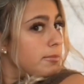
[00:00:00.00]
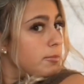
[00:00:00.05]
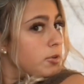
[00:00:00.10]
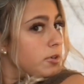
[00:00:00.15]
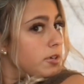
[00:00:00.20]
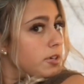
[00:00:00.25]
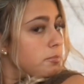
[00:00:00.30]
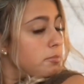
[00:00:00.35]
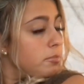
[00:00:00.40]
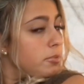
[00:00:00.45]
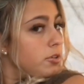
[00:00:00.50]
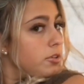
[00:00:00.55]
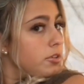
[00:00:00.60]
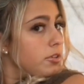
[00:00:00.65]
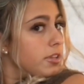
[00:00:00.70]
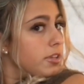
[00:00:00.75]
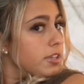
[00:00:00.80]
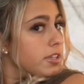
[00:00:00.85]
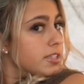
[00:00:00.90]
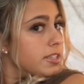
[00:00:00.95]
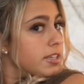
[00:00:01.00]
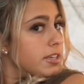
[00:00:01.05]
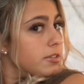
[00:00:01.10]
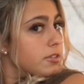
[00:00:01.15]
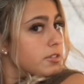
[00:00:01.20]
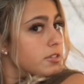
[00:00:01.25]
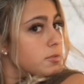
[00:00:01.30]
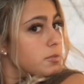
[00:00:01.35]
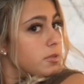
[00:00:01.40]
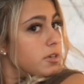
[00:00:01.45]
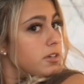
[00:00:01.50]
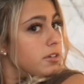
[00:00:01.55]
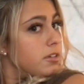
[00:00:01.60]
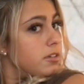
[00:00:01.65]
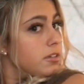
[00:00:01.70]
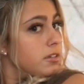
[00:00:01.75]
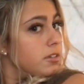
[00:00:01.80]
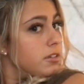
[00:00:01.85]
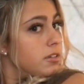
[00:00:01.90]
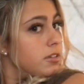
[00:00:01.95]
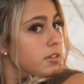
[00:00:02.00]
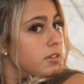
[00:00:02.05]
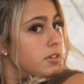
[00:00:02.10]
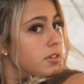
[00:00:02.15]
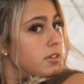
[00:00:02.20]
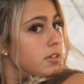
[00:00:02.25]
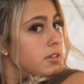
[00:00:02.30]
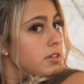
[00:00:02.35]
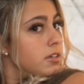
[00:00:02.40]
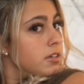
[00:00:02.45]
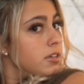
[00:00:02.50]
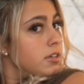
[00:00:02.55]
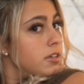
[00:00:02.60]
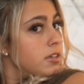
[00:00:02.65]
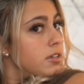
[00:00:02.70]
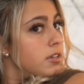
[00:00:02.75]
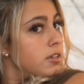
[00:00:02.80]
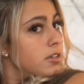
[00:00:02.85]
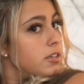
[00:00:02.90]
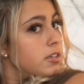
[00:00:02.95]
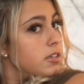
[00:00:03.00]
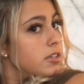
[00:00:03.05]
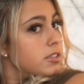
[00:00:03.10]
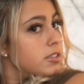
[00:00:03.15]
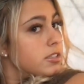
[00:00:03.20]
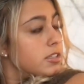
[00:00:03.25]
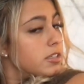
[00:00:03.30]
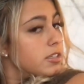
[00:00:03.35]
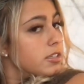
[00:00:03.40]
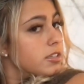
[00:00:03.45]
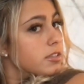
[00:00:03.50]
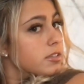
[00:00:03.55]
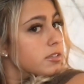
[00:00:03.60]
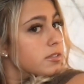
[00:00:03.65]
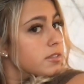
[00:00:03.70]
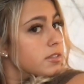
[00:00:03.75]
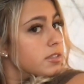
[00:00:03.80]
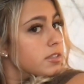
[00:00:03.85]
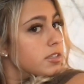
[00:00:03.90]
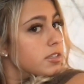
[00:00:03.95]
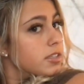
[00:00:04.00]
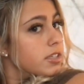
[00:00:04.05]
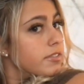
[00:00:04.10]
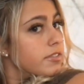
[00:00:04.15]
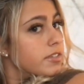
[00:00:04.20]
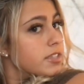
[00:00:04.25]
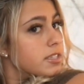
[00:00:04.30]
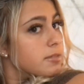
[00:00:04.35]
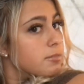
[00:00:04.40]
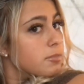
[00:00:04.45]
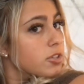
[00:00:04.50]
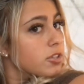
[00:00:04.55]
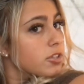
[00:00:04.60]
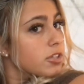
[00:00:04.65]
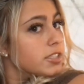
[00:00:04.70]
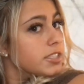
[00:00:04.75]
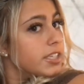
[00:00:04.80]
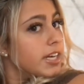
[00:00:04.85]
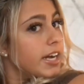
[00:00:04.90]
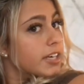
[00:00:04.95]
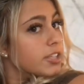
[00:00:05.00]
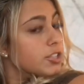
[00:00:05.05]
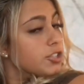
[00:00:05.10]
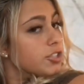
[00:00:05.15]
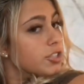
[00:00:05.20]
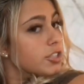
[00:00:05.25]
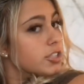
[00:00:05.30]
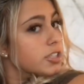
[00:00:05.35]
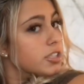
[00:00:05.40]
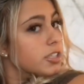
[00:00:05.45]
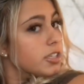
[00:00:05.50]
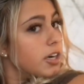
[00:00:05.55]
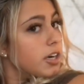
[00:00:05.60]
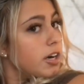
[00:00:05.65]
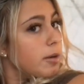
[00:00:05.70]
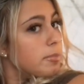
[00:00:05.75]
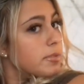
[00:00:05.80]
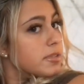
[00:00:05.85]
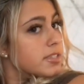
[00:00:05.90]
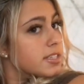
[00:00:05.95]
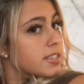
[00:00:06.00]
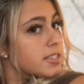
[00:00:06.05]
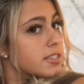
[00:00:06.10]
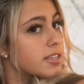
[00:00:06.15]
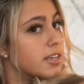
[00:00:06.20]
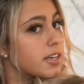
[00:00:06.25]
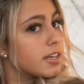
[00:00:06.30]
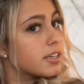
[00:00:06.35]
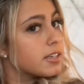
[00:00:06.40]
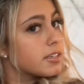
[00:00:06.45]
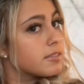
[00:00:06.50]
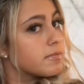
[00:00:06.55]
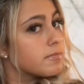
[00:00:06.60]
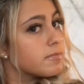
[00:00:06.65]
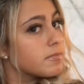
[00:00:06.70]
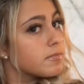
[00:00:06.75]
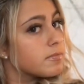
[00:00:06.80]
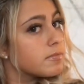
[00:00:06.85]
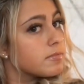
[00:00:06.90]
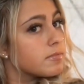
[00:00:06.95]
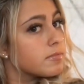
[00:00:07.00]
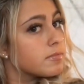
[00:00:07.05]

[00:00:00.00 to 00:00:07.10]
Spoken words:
and I'm going to pull this out as well to give a similar texture to the opposite side.